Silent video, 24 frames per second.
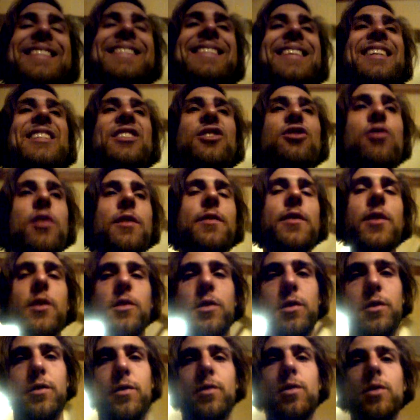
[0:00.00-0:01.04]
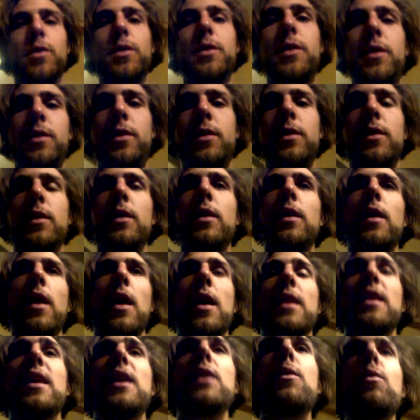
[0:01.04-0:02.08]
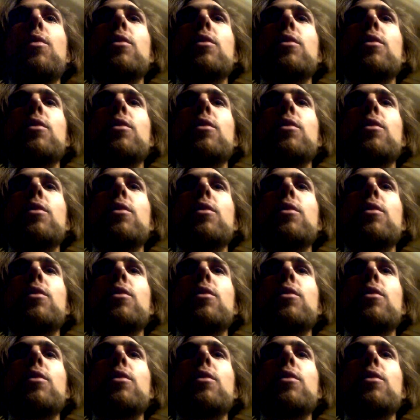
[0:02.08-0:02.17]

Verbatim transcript: and centrifugal force, an